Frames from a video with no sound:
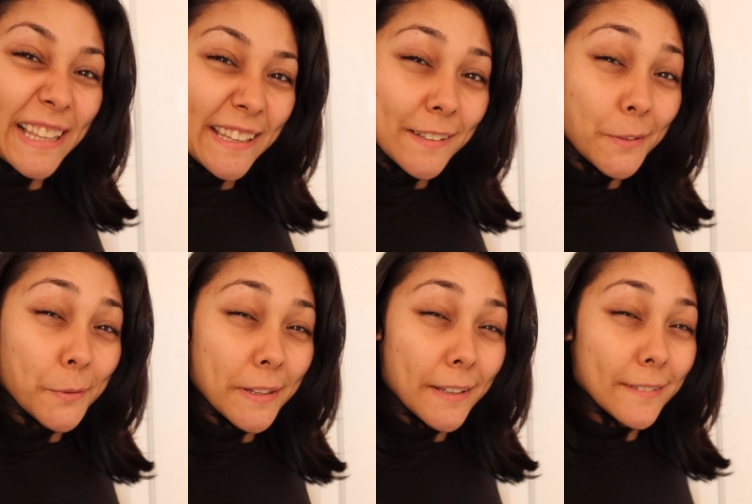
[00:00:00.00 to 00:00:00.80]
like
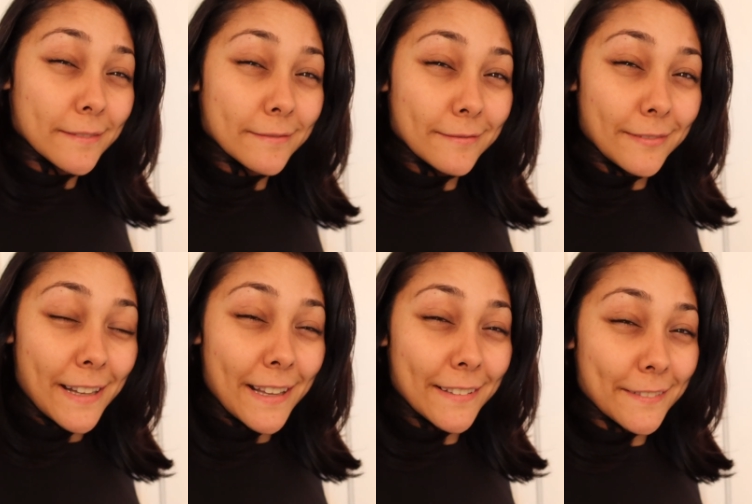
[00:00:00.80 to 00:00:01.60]
clothing.
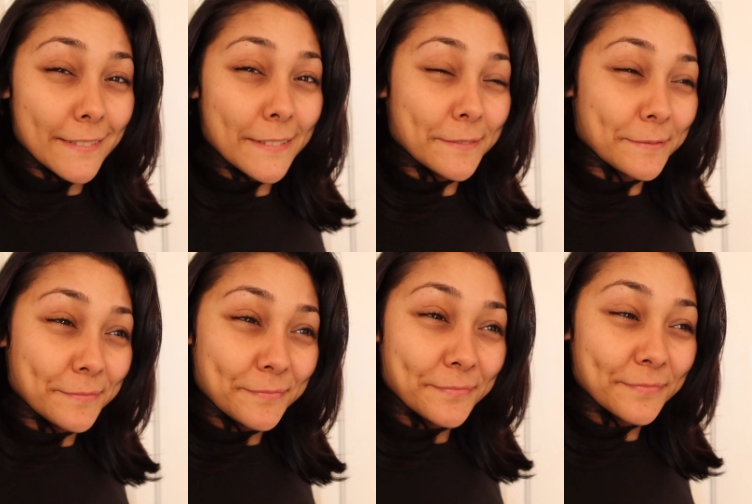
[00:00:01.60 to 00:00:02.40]
I don't know.
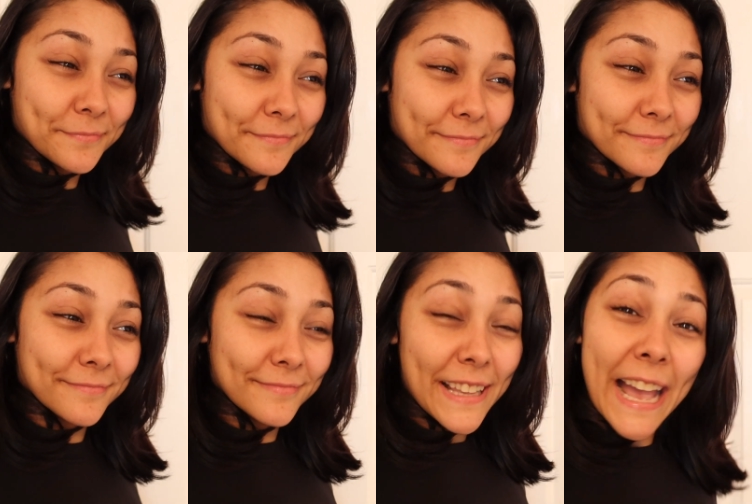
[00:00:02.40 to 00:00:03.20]

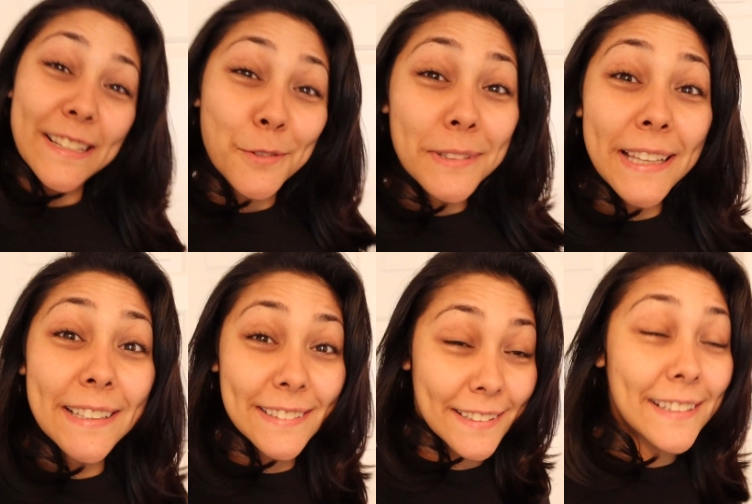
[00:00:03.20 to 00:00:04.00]
I
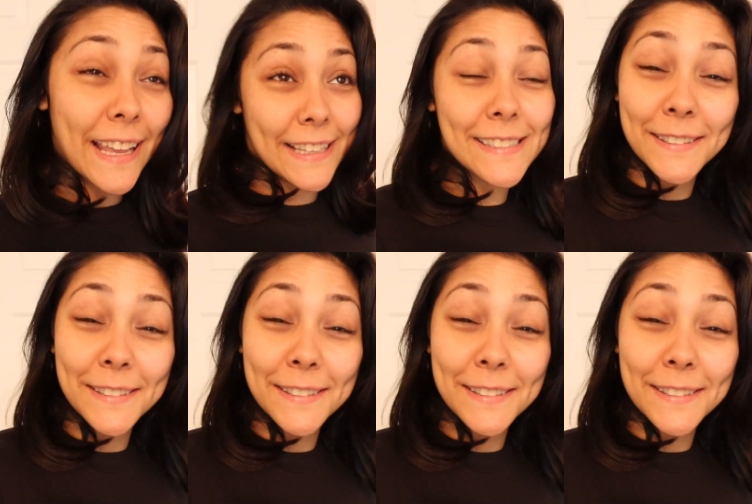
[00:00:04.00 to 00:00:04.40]
do like nice